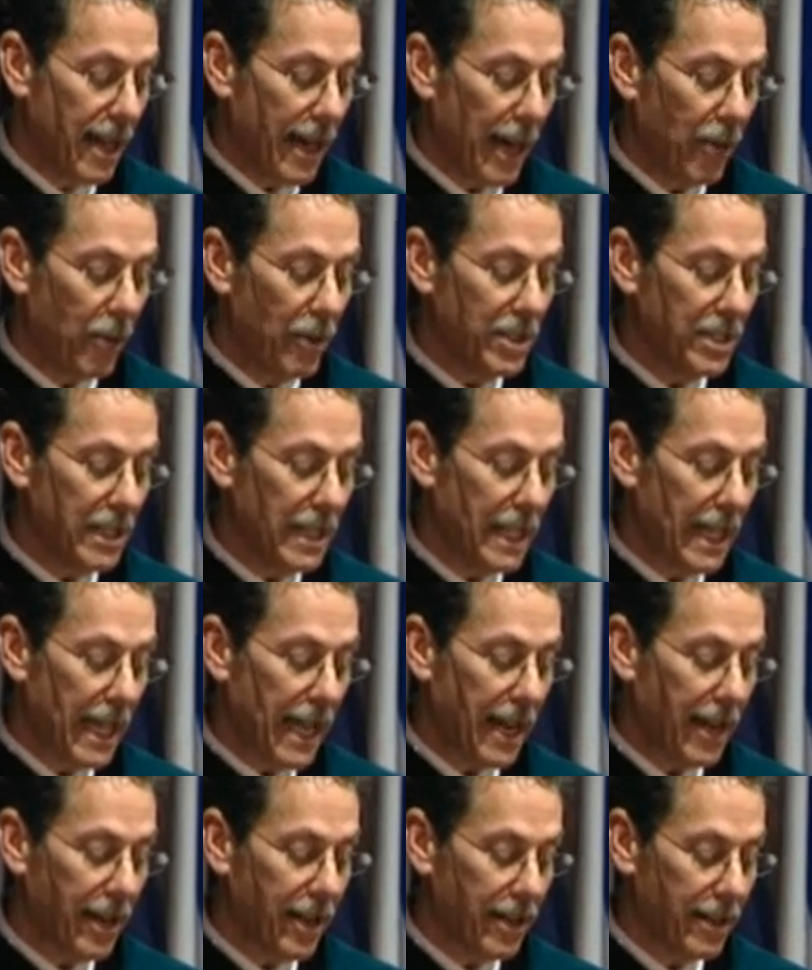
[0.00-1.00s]
I wish to
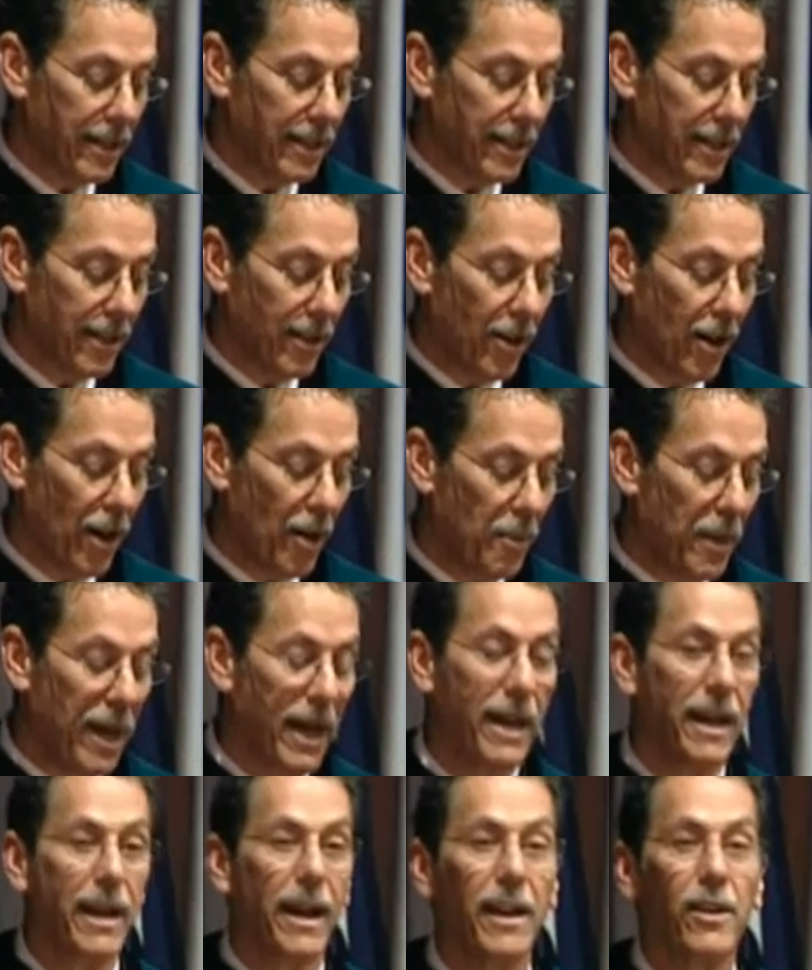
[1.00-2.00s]
thank all
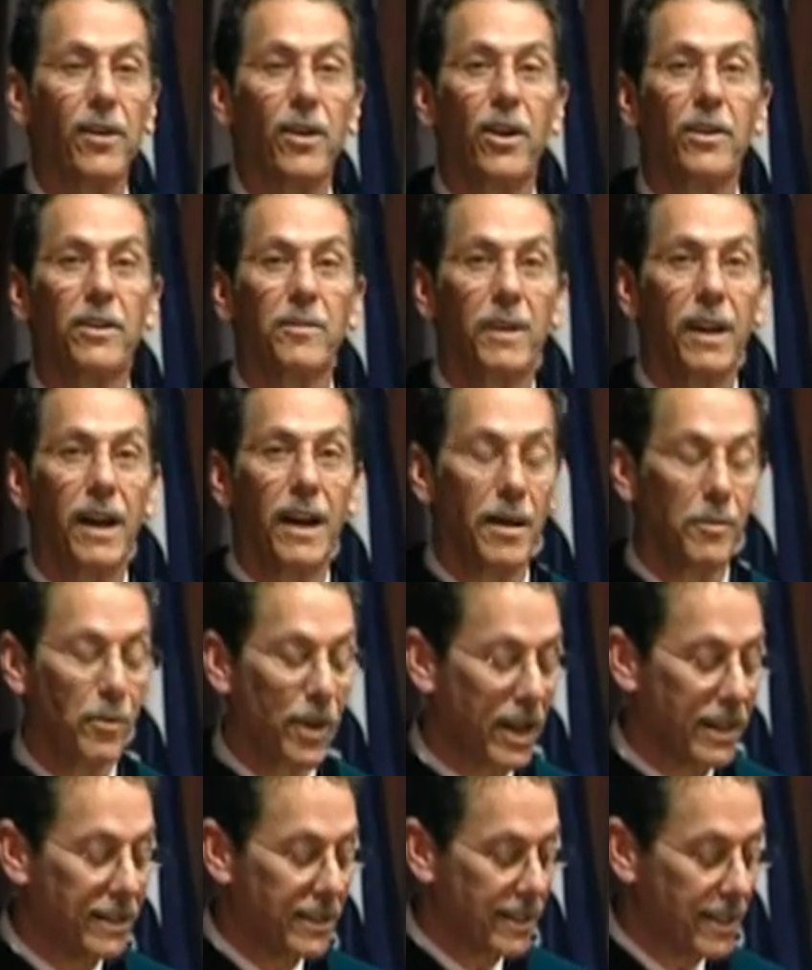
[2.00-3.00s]
my, I call them
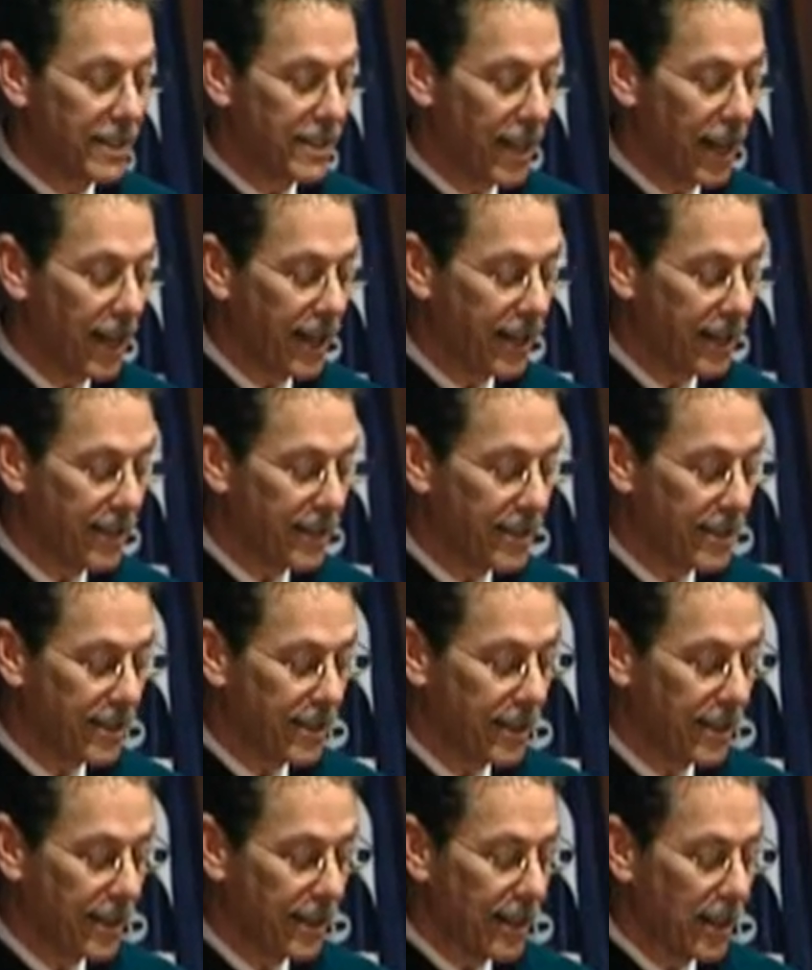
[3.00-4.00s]
comrades in
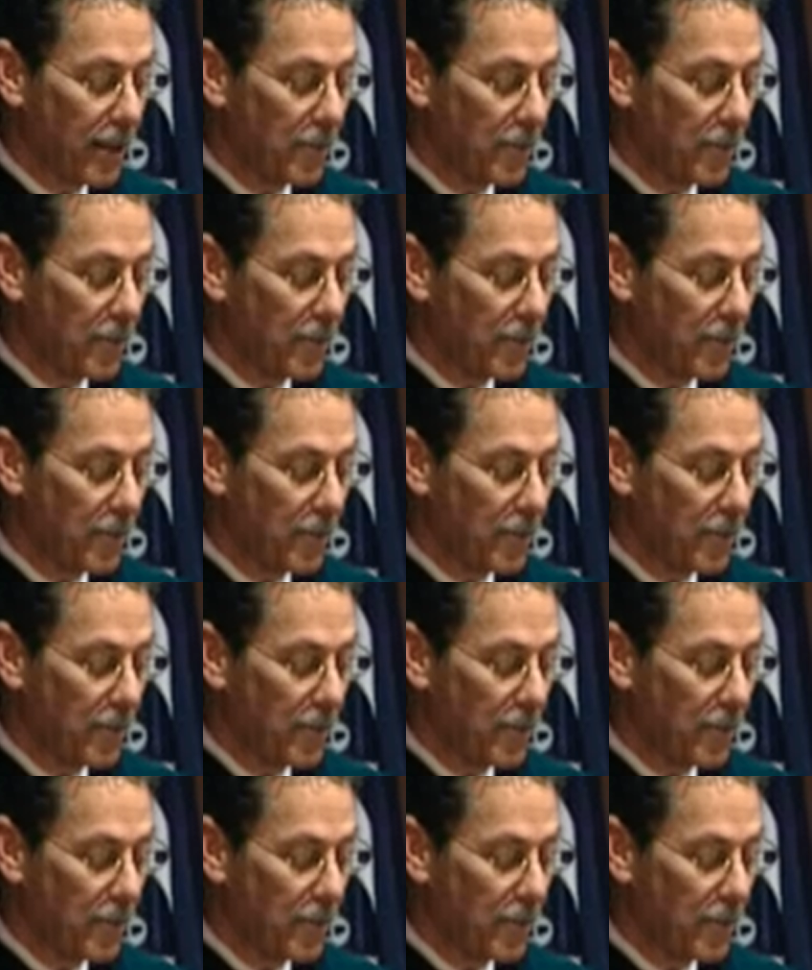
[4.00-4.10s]
science,